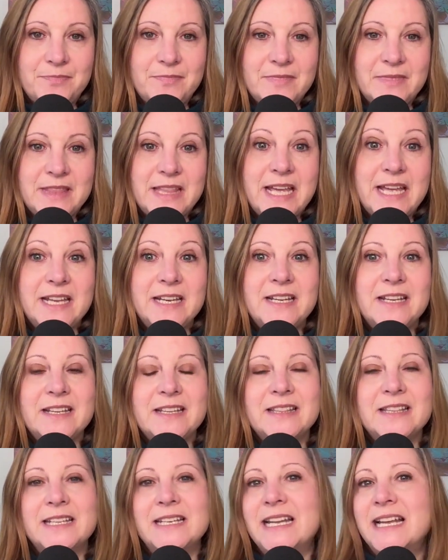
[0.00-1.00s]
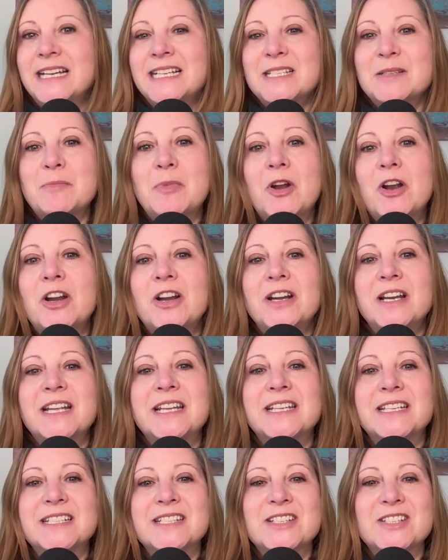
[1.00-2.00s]
then the next part
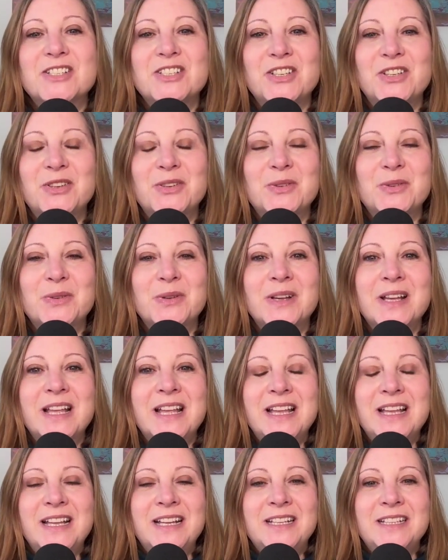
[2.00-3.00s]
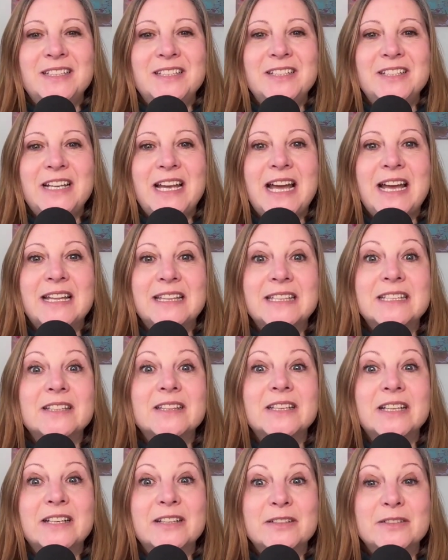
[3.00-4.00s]
is to look at the
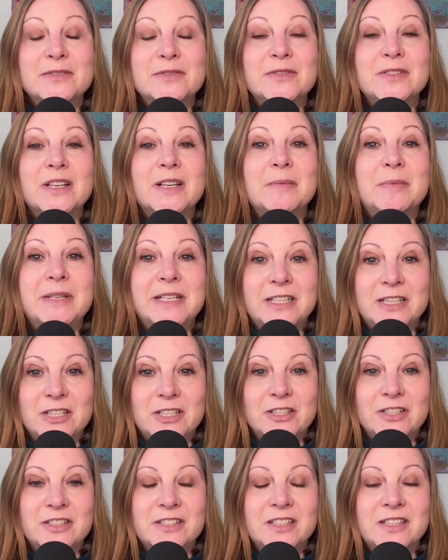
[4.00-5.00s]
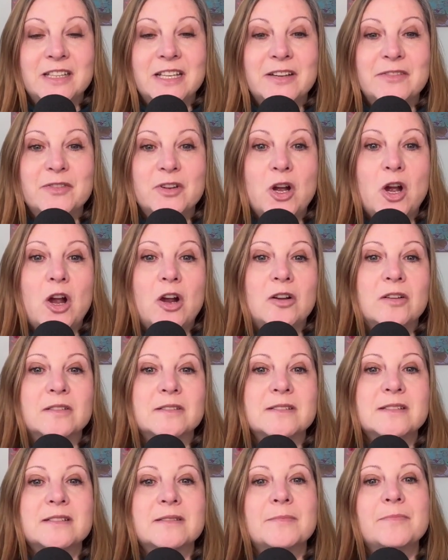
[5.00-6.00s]
love pillar, the love
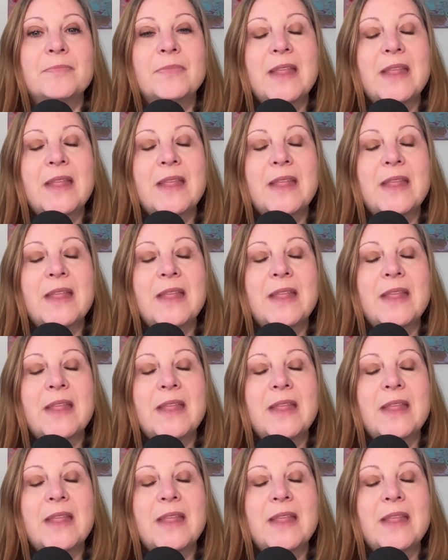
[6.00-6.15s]
goggles.